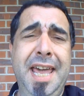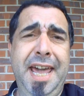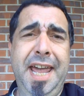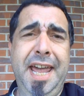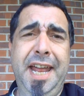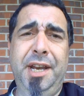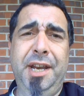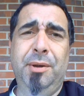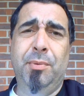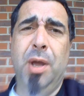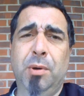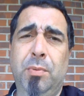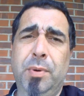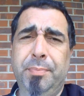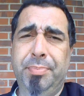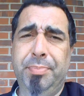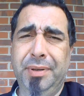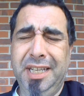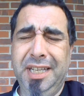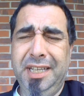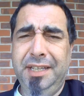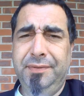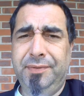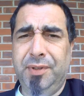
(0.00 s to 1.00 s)
Anyway, we
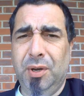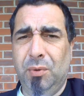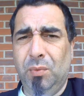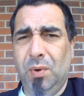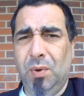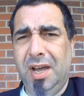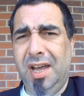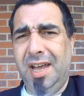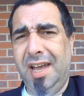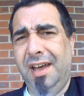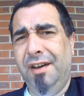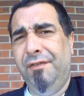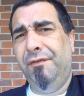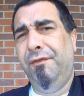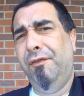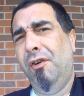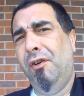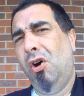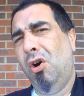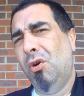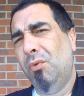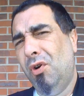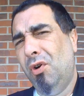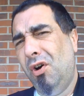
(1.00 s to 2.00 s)
believe that we're
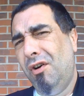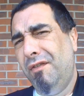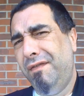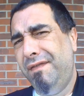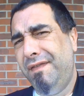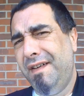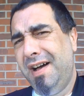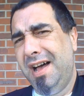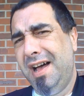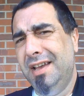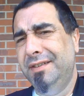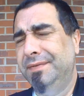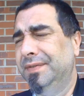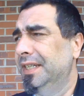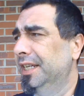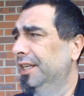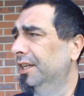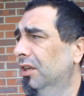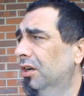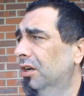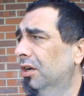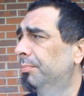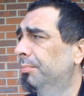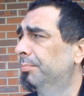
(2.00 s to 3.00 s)
4 or 5-0
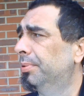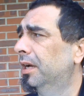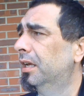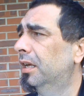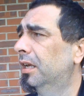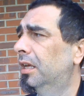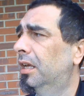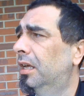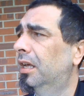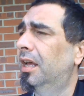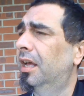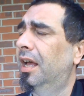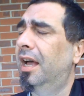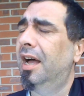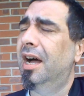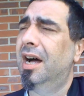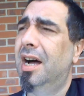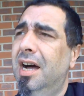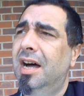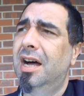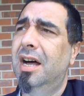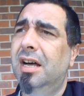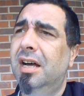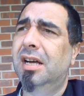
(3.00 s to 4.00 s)
up.
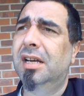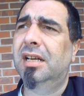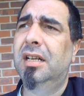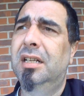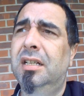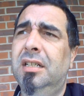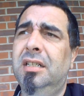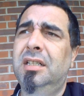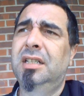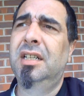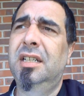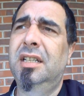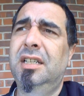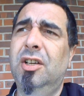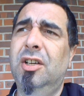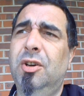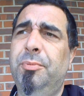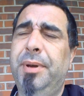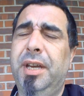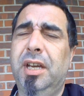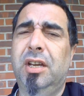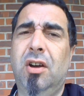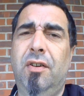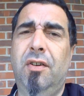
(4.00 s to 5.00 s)
A little
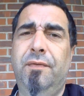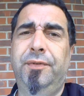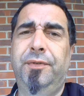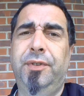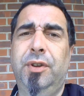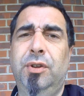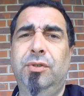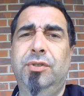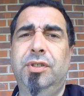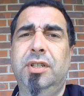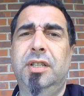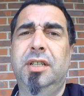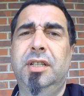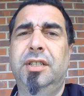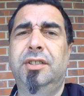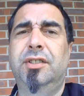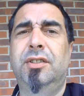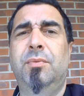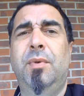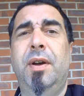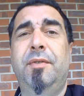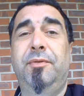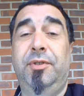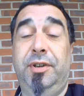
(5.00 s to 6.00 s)
bit of confusion as to
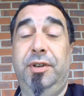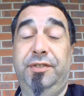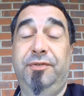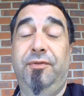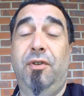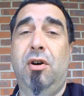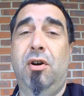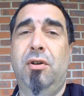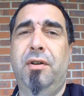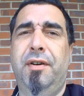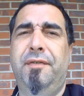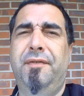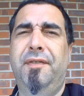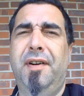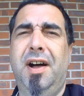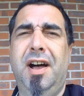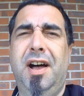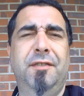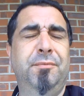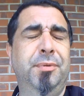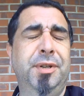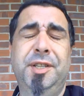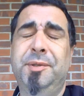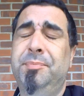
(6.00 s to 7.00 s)
whether it's 4 or
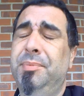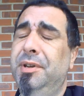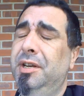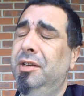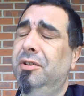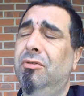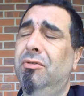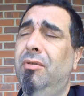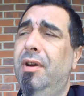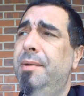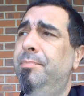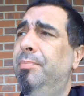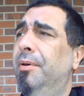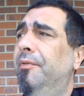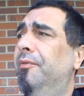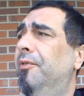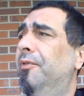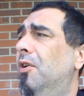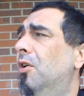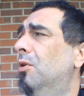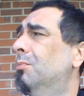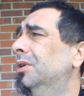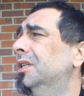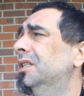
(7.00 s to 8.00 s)
5, but it's been a great
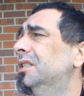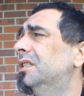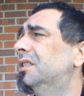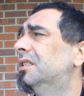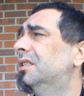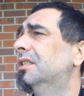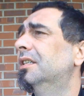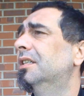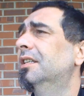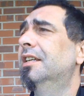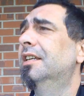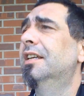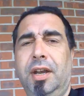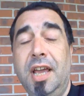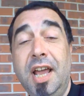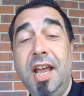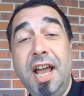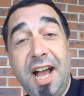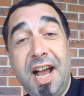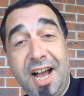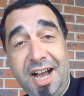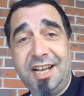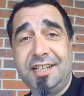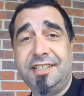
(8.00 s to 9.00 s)
performance.
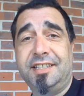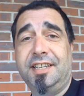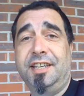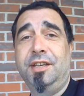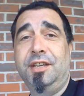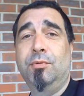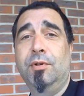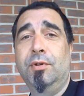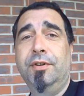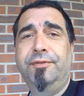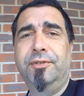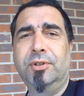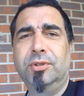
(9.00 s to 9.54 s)
I'll see you up